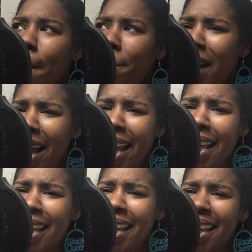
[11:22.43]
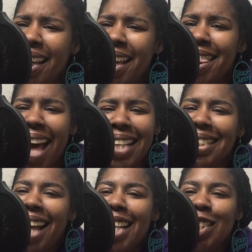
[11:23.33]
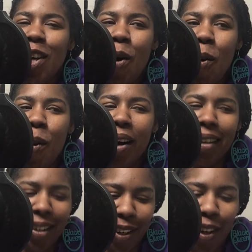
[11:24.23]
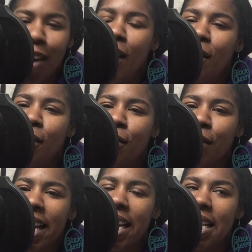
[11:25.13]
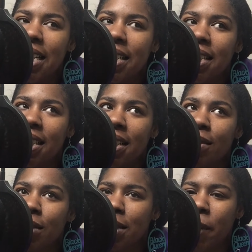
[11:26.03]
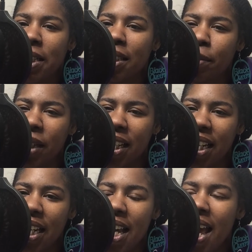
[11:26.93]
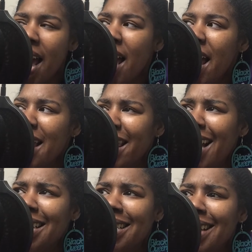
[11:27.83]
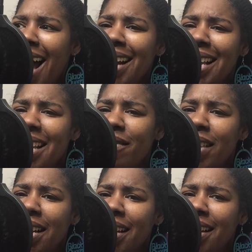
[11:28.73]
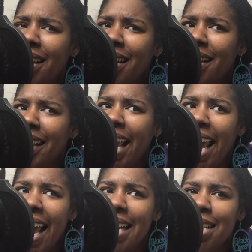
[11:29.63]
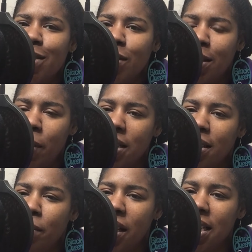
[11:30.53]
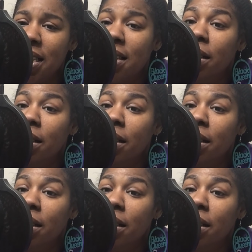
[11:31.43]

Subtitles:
But that's not your girlfriend's responsibility, and that is not even Candy's responsibility